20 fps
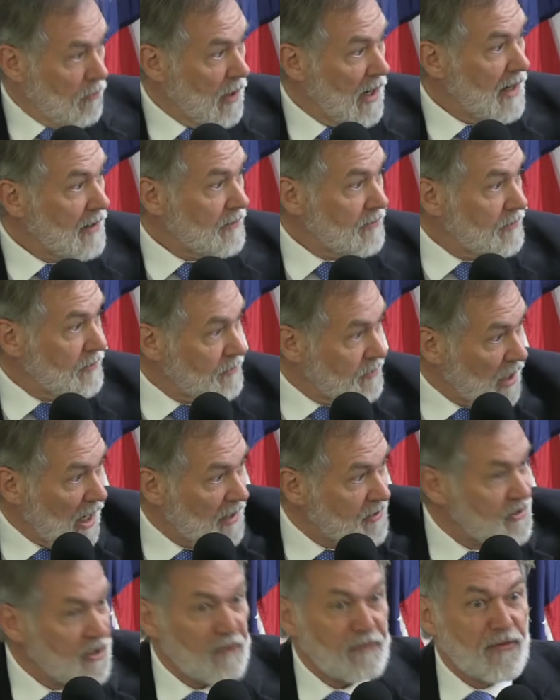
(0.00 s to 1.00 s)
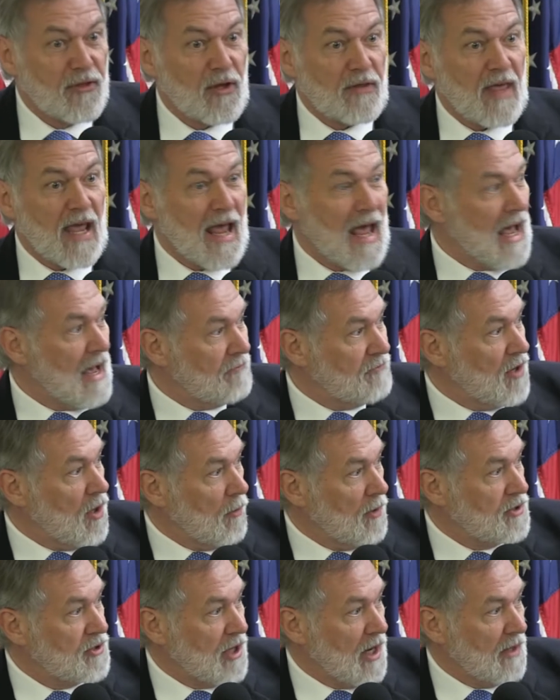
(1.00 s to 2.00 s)
right? As if they have
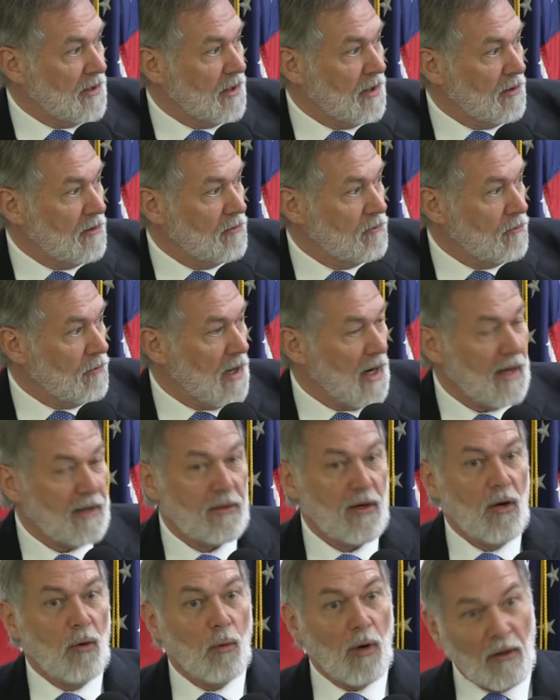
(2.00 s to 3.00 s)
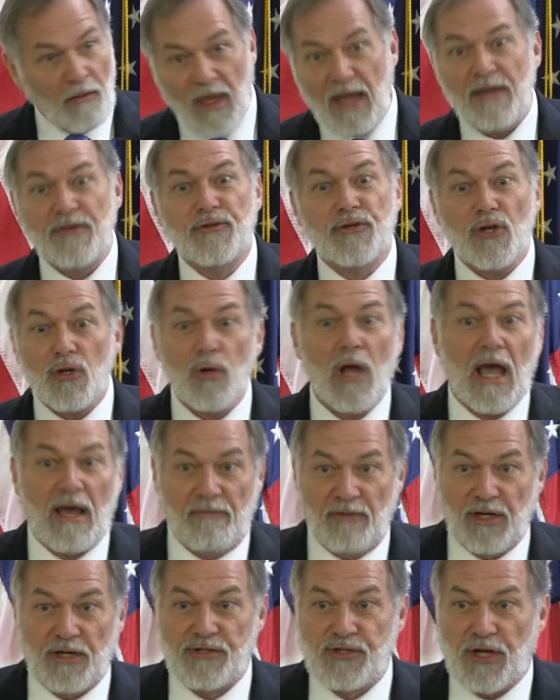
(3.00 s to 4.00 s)
no agenda, right? Well, they do
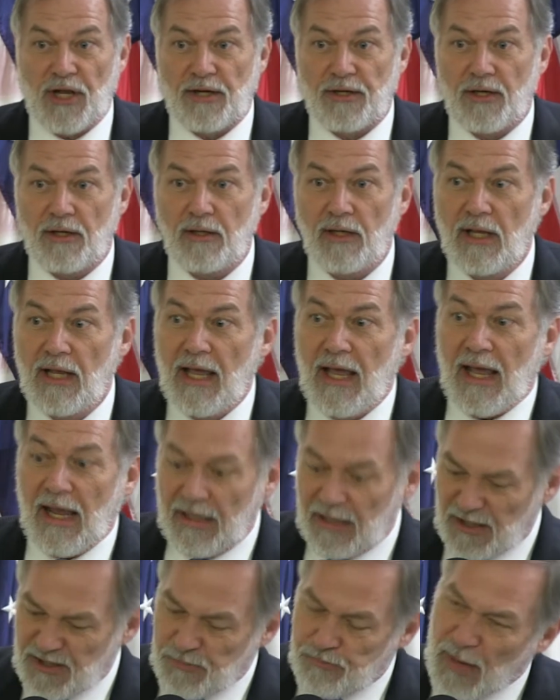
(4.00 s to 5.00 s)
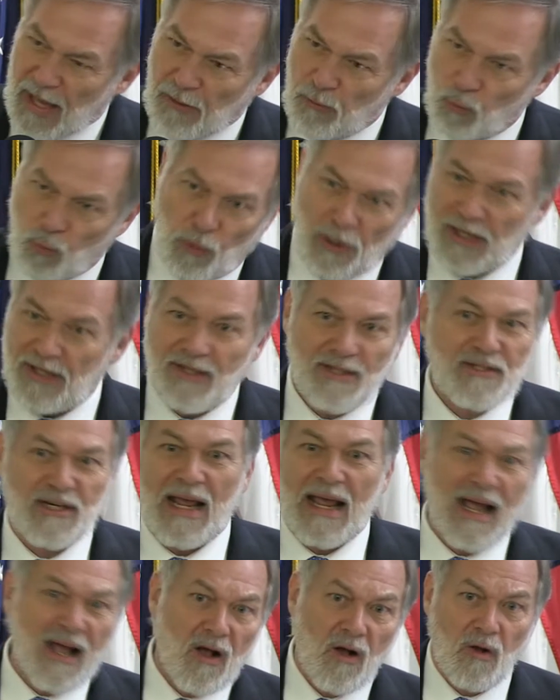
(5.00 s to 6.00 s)
have an agenda, and it's been written
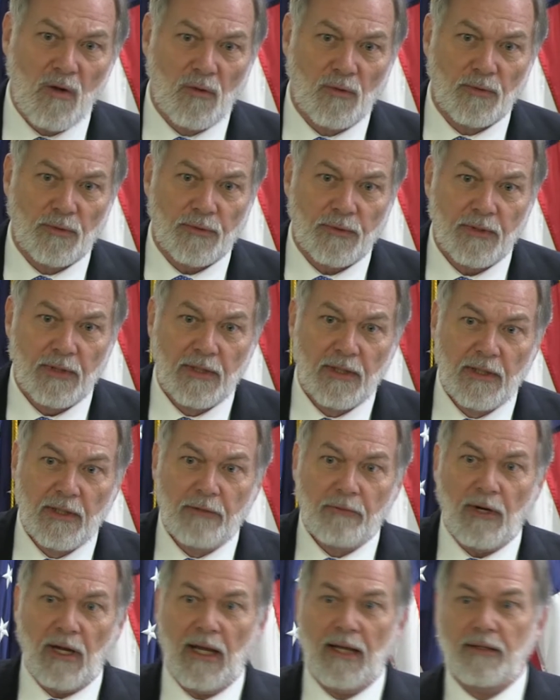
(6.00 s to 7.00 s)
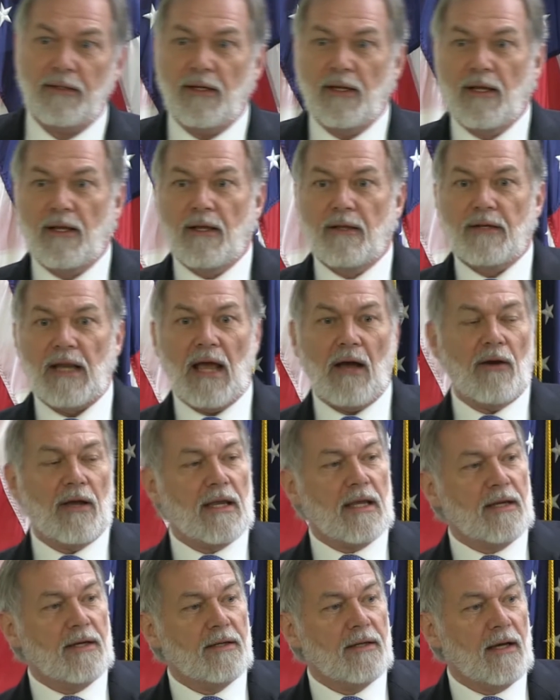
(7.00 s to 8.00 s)
down, right? Now,
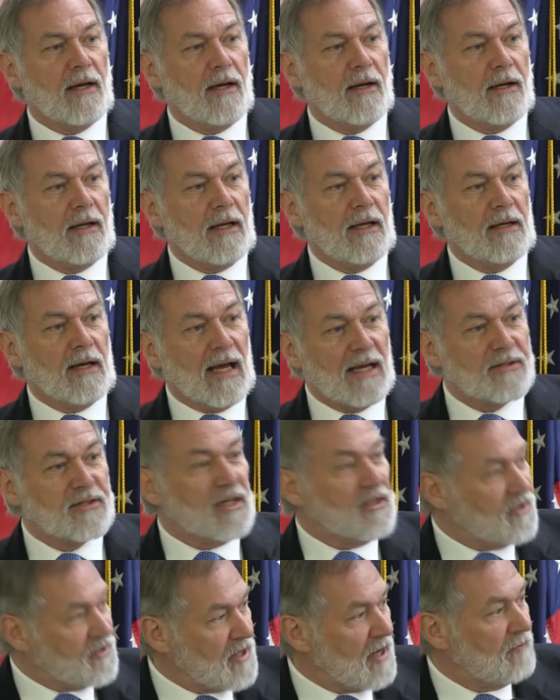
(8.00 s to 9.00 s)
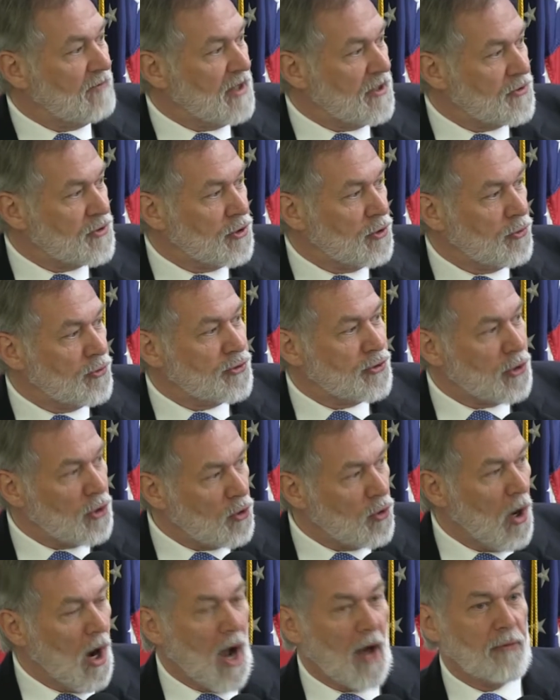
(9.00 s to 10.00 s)
in 1972,
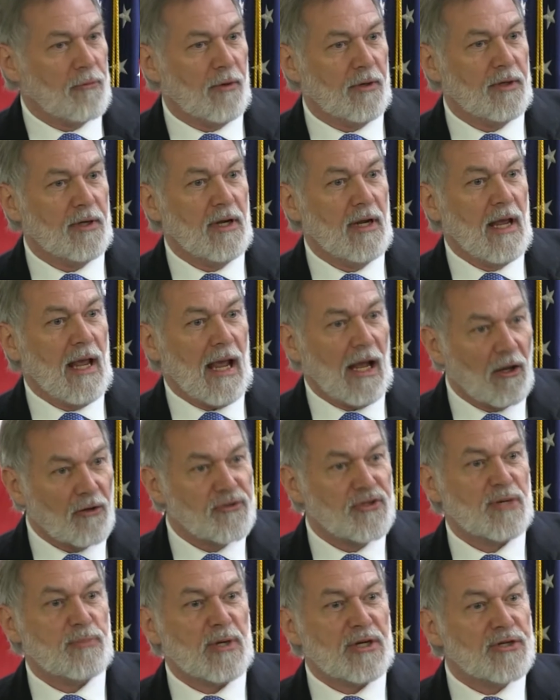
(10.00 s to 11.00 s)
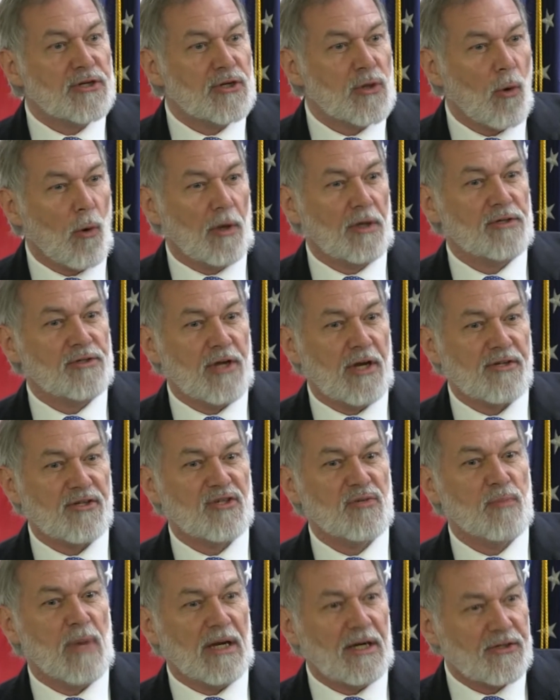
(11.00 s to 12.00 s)
200 LGBT
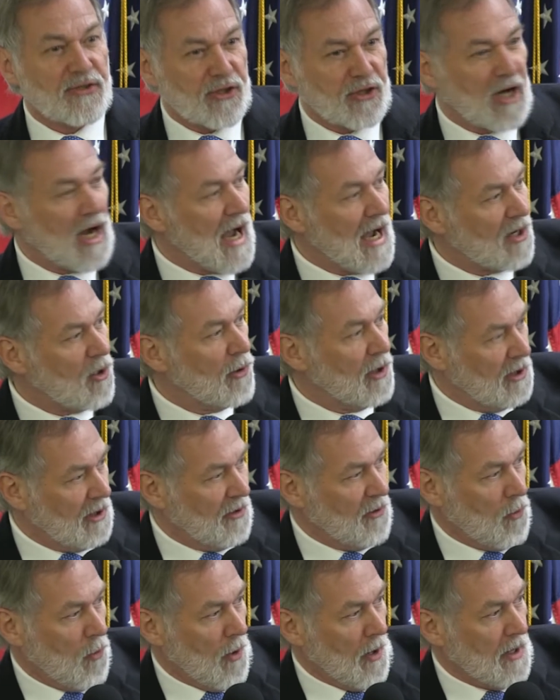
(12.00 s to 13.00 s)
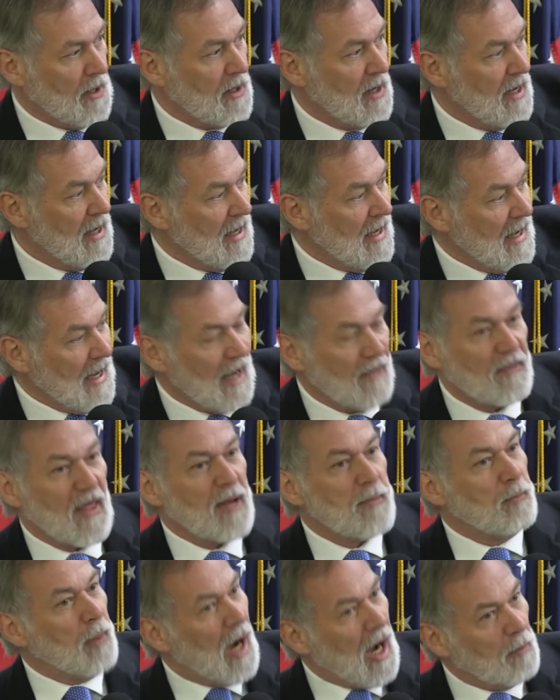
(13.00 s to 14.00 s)
organizations met in Chicago, Illinois, and
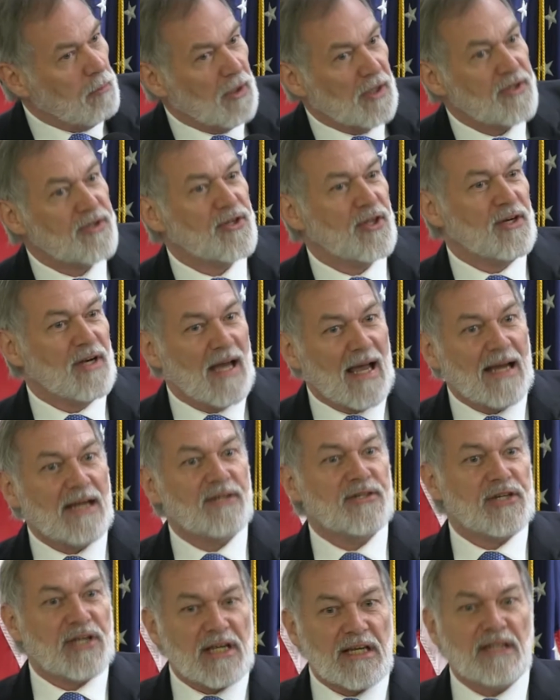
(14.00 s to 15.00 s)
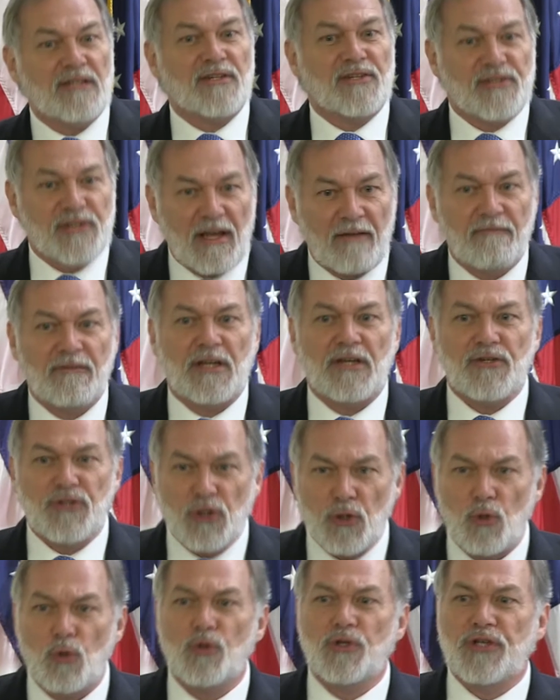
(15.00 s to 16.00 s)
they published the
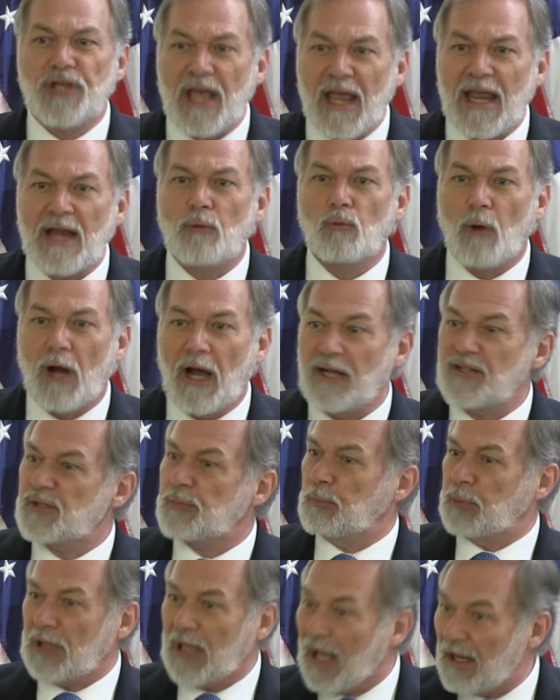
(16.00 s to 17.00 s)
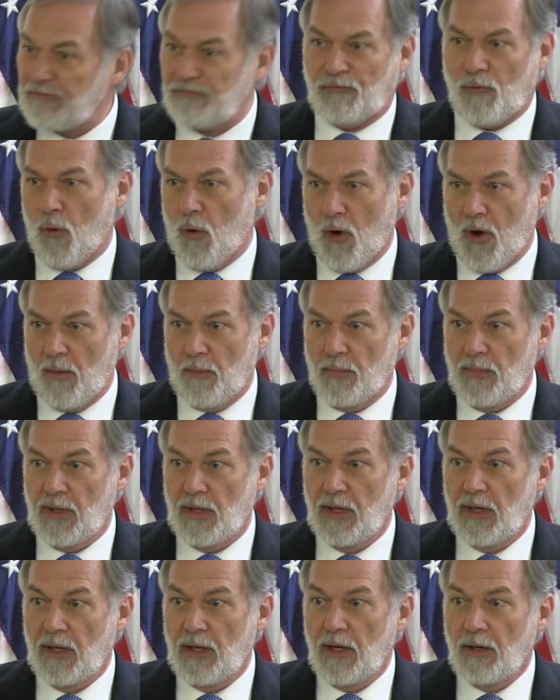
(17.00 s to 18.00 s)
1972 Gay Rights Platform,
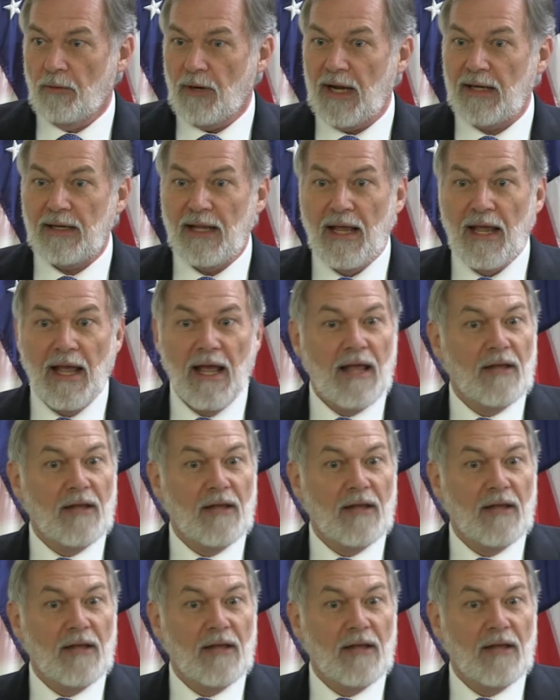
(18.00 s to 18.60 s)
right?